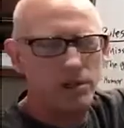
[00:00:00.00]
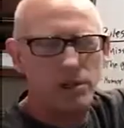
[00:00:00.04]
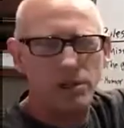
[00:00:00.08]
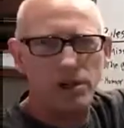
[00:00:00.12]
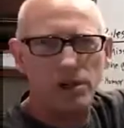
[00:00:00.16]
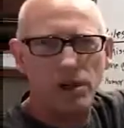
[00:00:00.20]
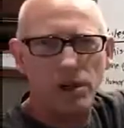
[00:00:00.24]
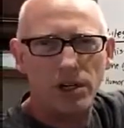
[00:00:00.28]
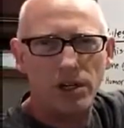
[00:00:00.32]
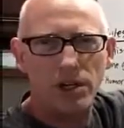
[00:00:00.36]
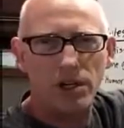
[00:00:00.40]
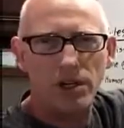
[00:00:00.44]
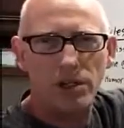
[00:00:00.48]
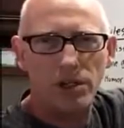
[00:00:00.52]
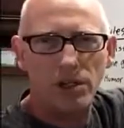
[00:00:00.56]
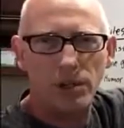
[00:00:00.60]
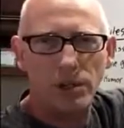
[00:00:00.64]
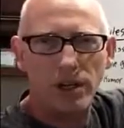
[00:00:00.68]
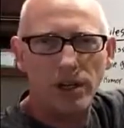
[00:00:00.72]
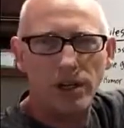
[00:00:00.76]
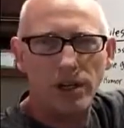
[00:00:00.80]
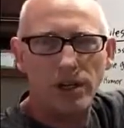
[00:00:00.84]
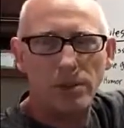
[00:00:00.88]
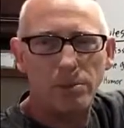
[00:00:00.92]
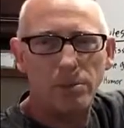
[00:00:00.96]
you're talking
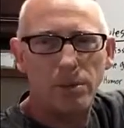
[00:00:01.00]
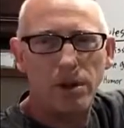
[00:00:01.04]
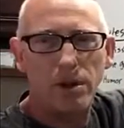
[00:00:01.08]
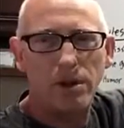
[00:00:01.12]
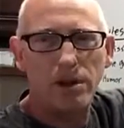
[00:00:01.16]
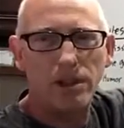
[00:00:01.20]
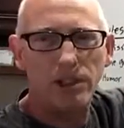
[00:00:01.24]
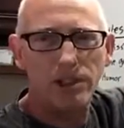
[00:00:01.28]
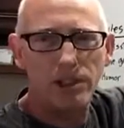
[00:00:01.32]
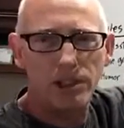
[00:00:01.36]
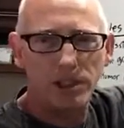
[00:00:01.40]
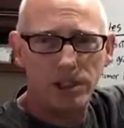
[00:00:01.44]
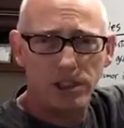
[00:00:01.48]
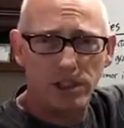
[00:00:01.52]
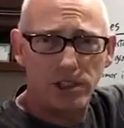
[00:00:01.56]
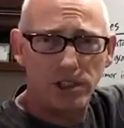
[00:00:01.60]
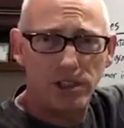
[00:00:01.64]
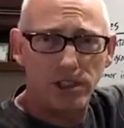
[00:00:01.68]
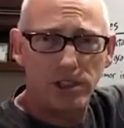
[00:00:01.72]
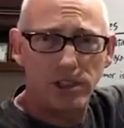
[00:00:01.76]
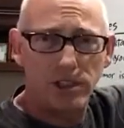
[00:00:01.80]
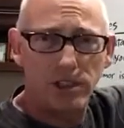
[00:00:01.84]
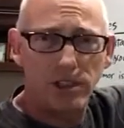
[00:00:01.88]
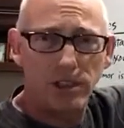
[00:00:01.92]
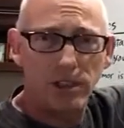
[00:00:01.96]
to an
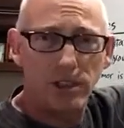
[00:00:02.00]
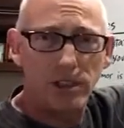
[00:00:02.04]
apologist.